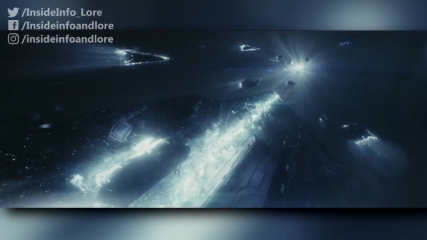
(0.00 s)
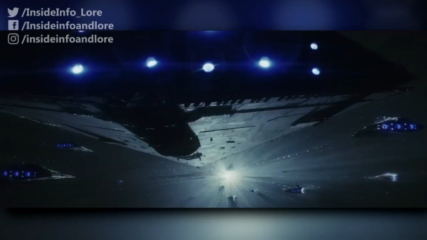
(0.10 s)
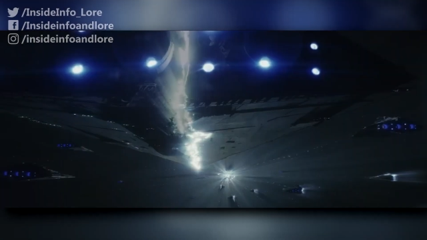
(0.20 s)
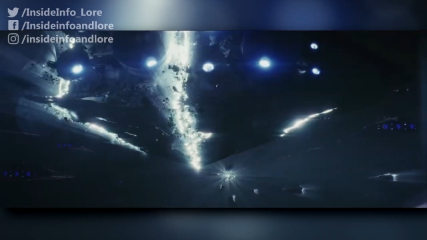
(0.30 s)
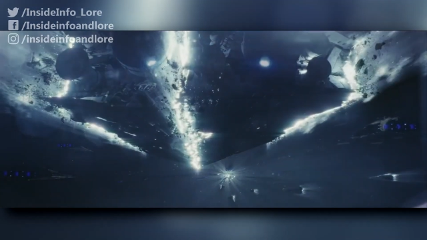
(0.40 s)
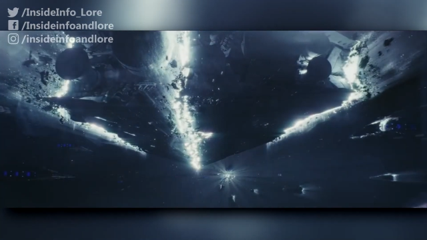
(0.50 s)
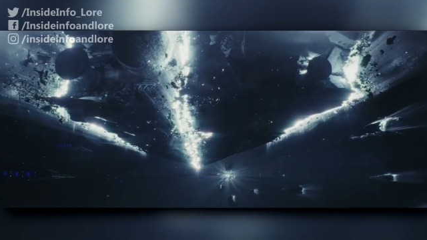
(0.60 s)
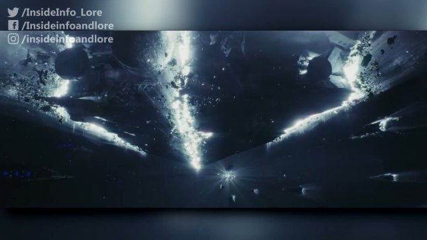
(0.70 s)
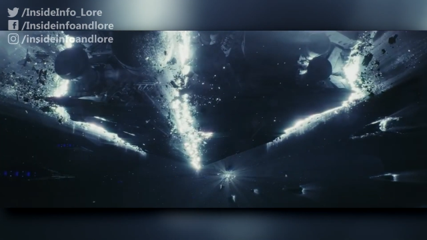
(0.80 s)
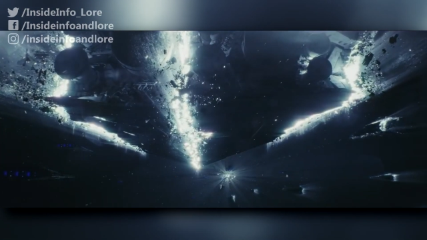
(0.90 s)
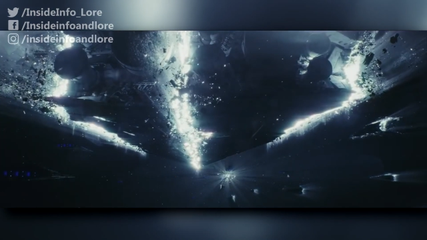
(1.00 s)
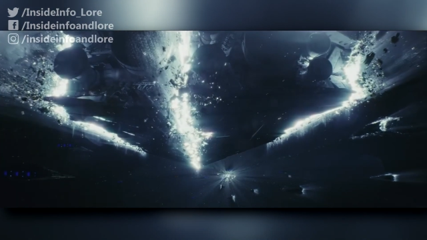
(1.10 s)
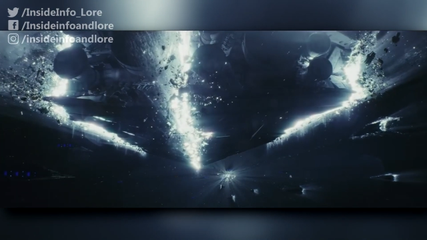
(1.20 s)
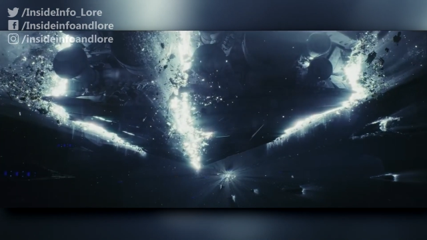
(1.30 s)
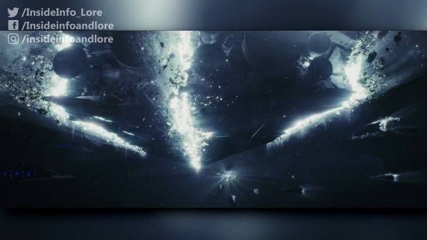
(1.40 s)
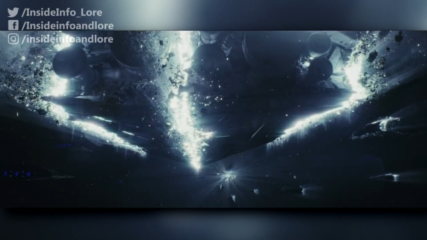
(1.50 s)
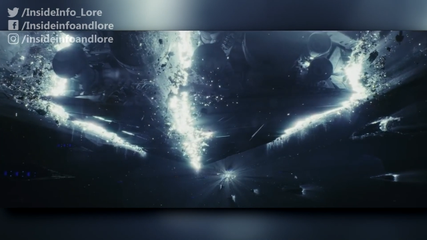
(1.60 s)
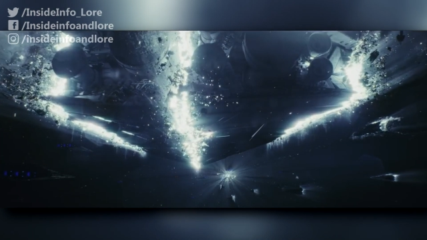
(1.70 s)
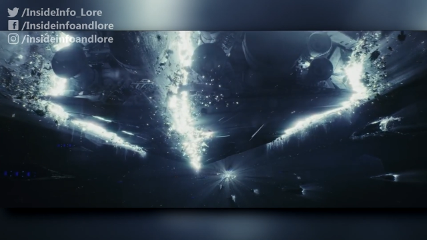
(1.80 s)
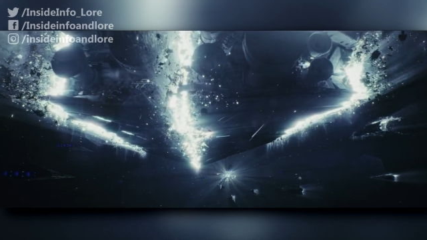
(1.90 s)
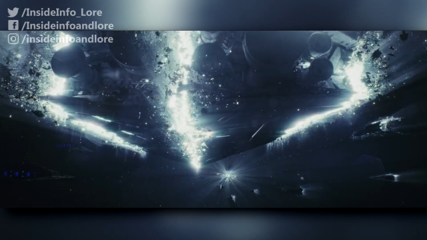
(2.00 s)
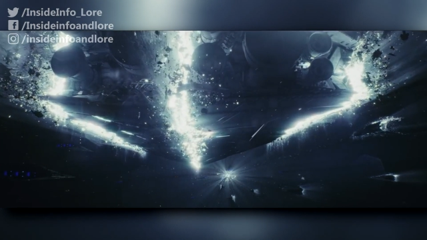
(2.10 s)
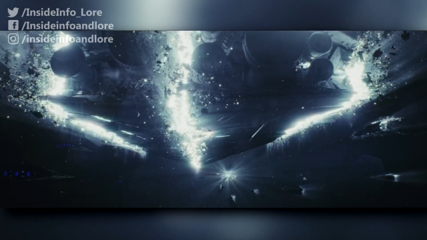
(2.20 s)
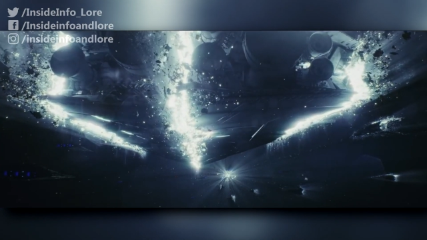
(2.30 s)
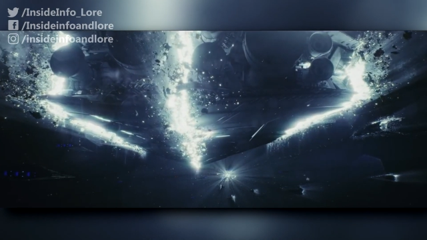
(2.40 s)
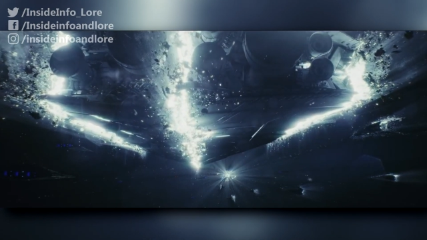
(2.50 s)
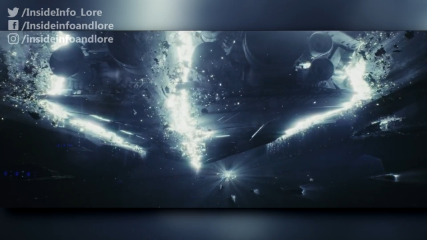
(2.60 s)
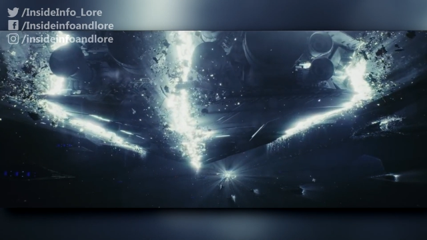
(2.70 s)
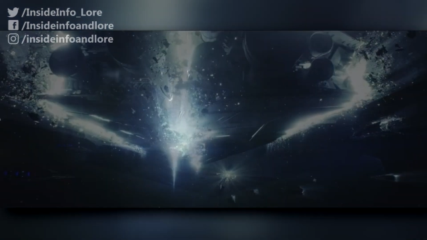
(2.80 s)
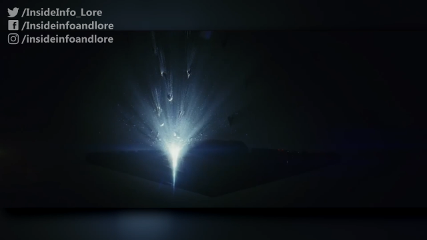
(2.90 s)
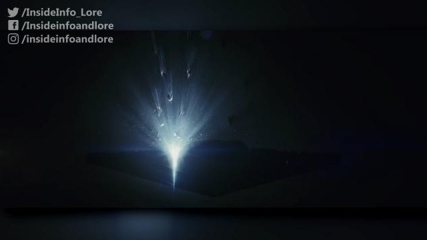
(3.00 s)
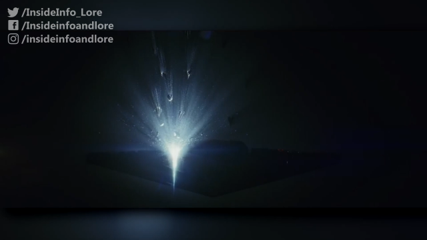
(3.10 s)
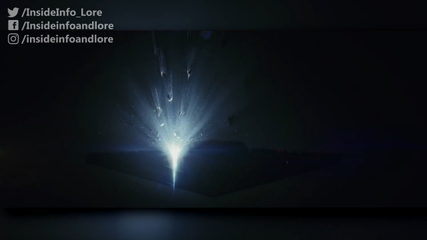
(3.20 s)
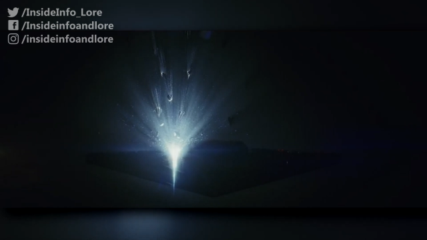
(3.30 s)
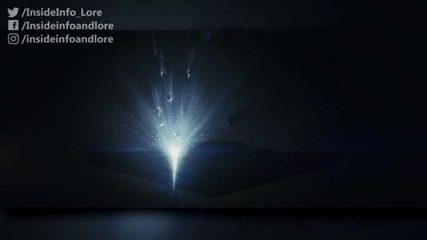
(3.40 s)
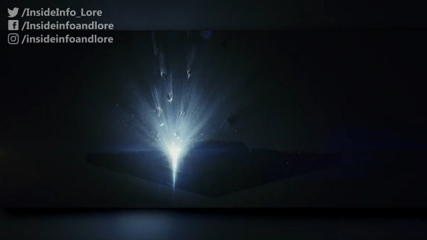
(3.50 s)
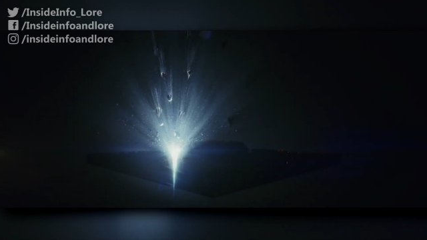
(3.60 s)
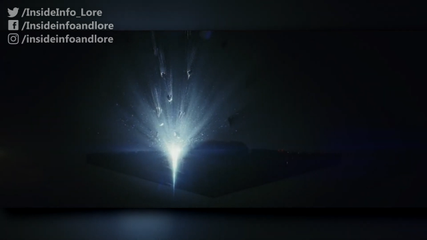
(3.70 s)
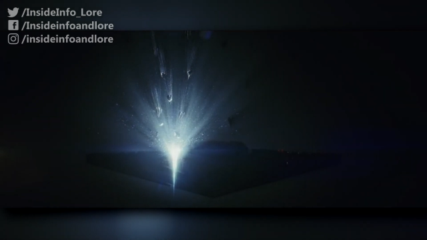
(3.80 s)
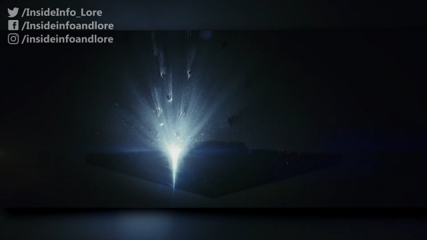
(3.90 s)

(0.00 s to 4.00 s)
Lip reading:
[unreadable: no face in view]